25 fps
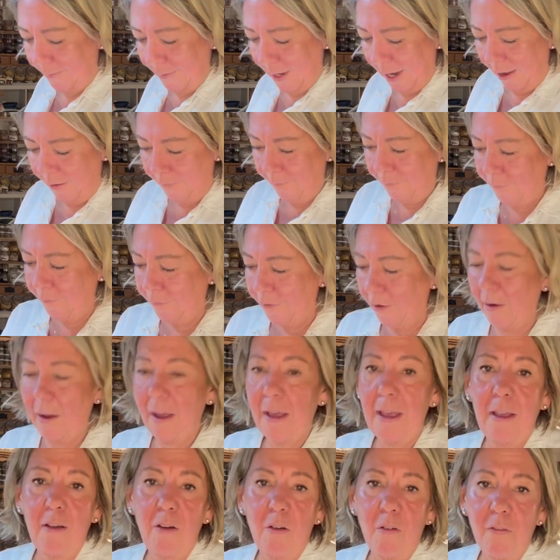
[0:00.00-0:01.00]
now
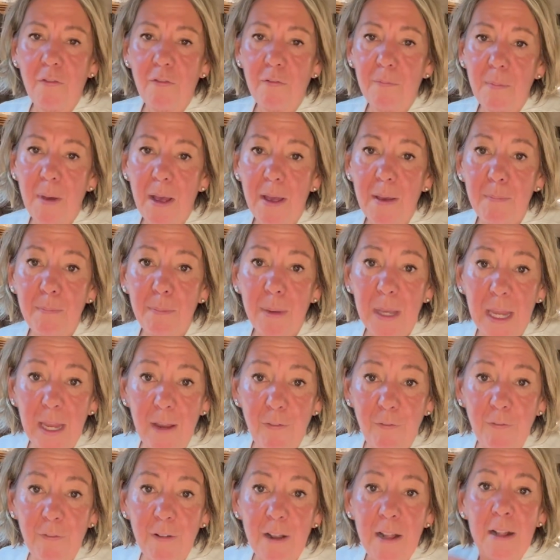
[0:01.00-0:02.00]
frying off my
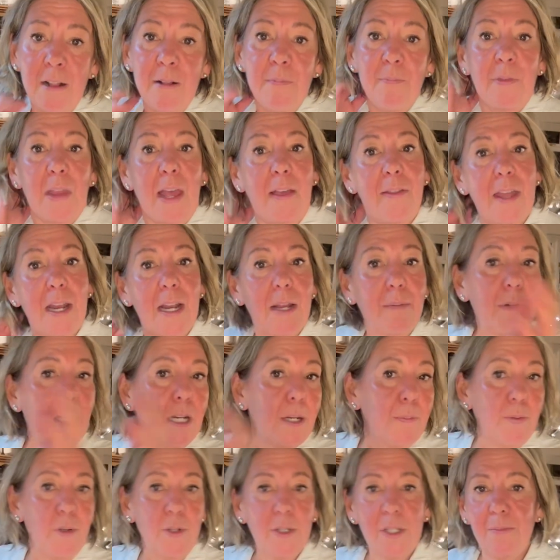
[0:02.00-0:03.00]
beef, and then I'm going to
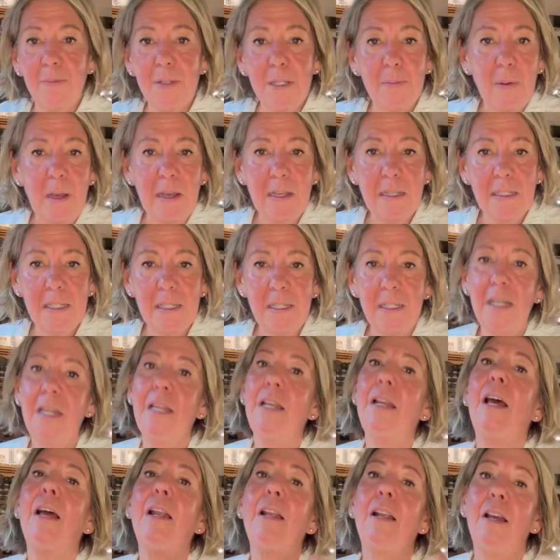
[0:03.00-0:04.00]
put some spices
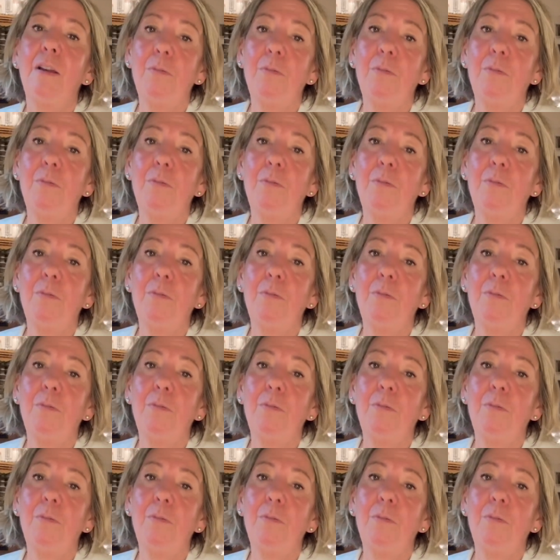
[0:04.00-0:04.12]
in, and I